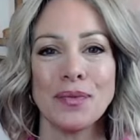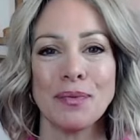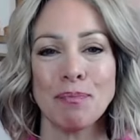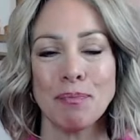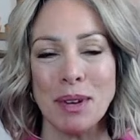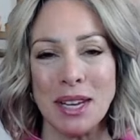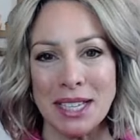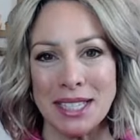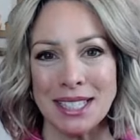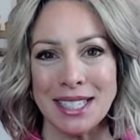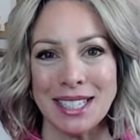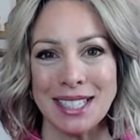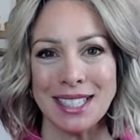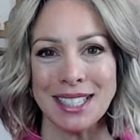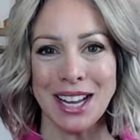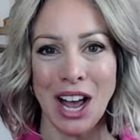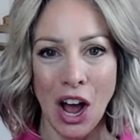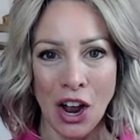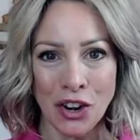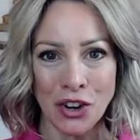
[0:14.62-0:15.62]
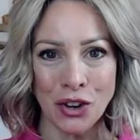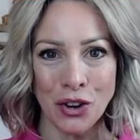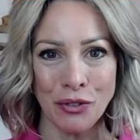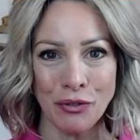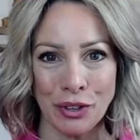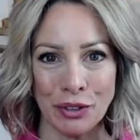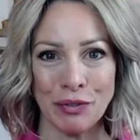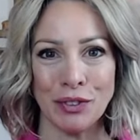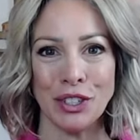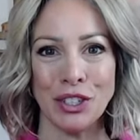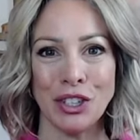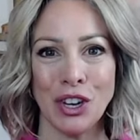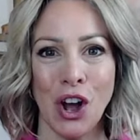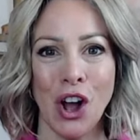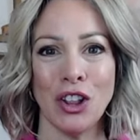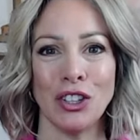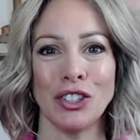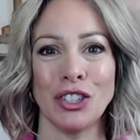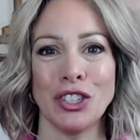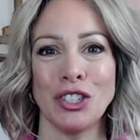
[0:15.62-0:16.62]
pieces under $50.
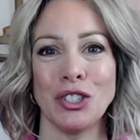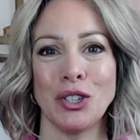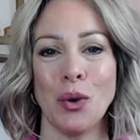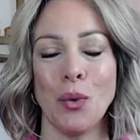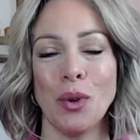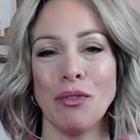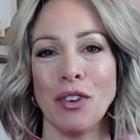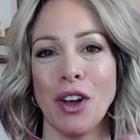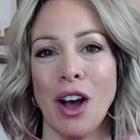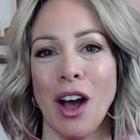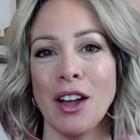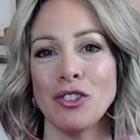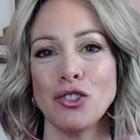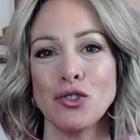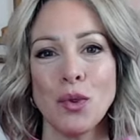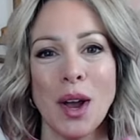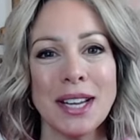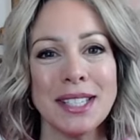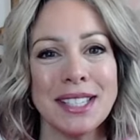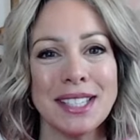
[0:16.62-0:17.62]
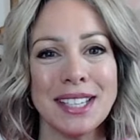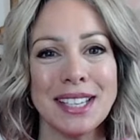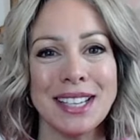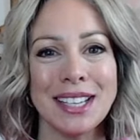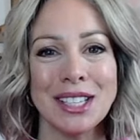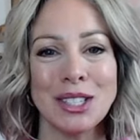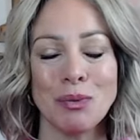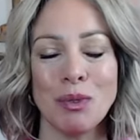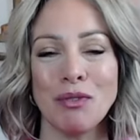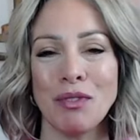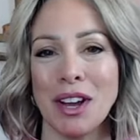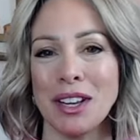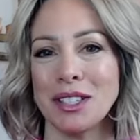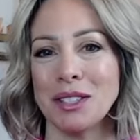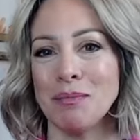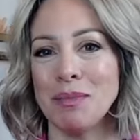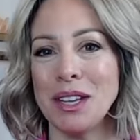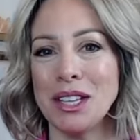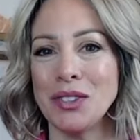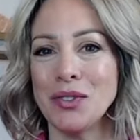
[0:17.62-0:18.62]
So we've got dresses, we've got some
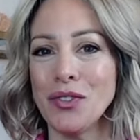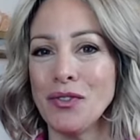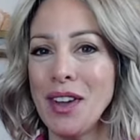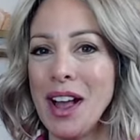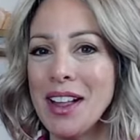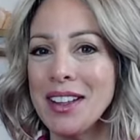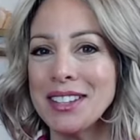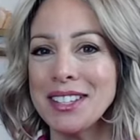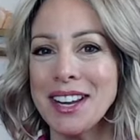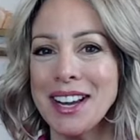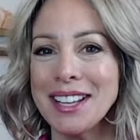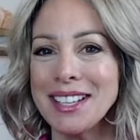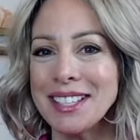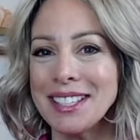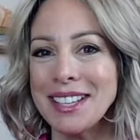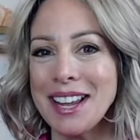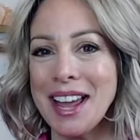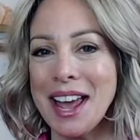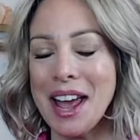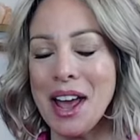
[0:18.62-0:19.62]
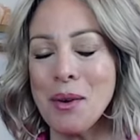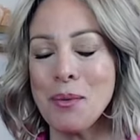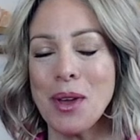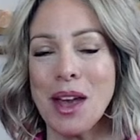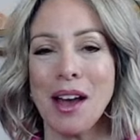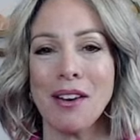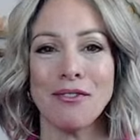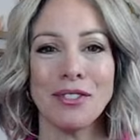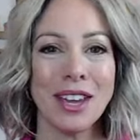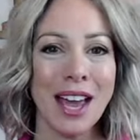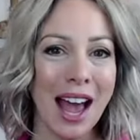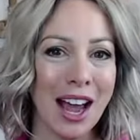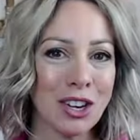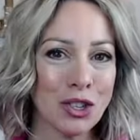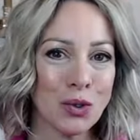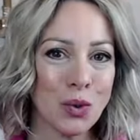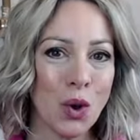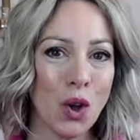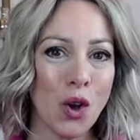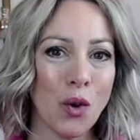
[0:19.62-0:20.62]
things for Valentine's Day, we have
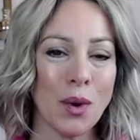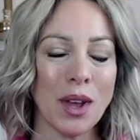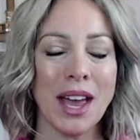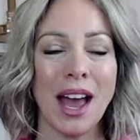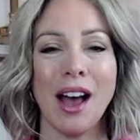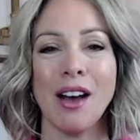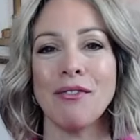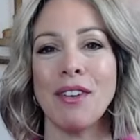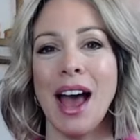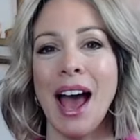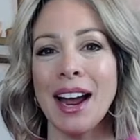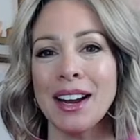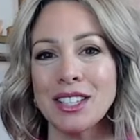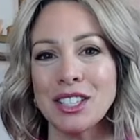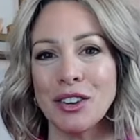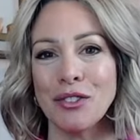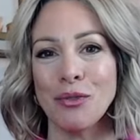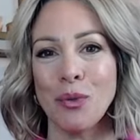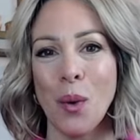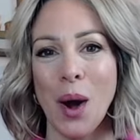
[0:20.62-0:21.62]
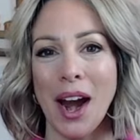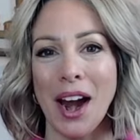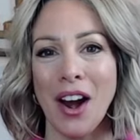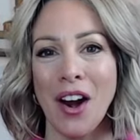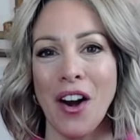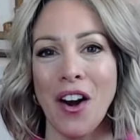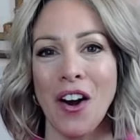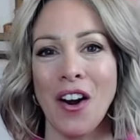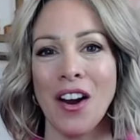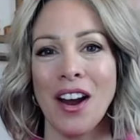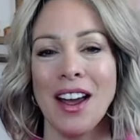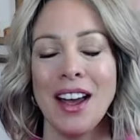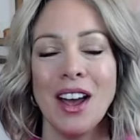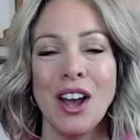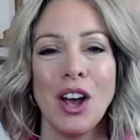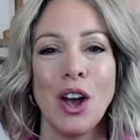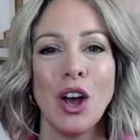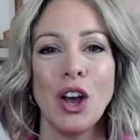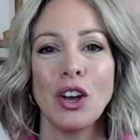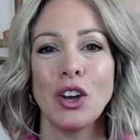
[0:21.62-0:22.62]
casual, we have activewear,
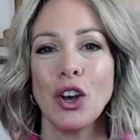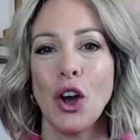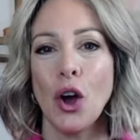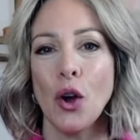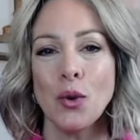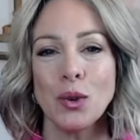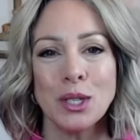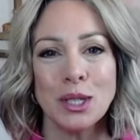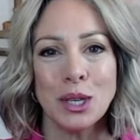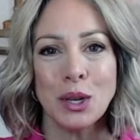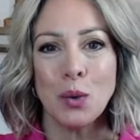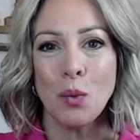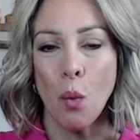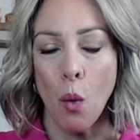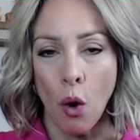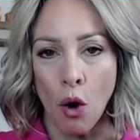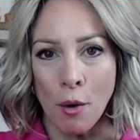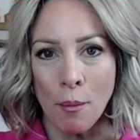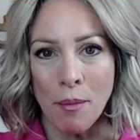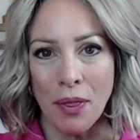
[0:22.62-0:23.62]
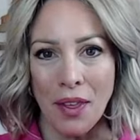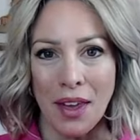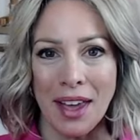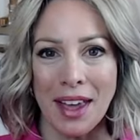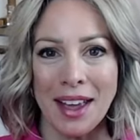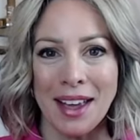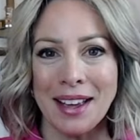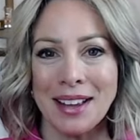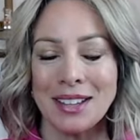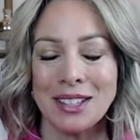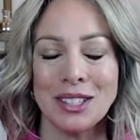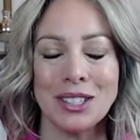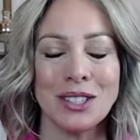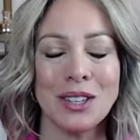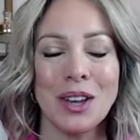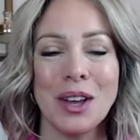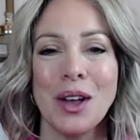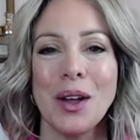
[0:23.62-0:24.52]
cozy, warm things.